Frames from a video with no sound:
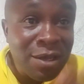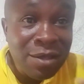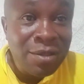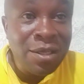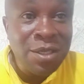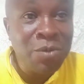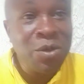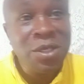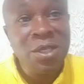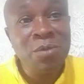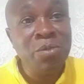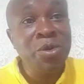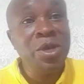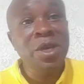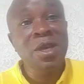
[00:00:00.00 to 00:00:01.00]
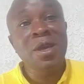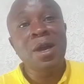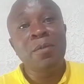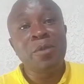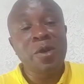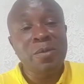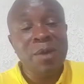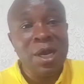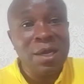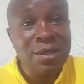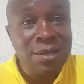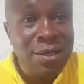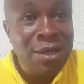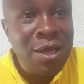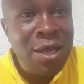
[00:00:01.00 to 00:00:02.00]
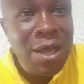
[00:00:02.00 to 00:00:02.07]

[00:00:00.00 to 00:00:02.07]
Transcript: This is what is bringing abnormalities.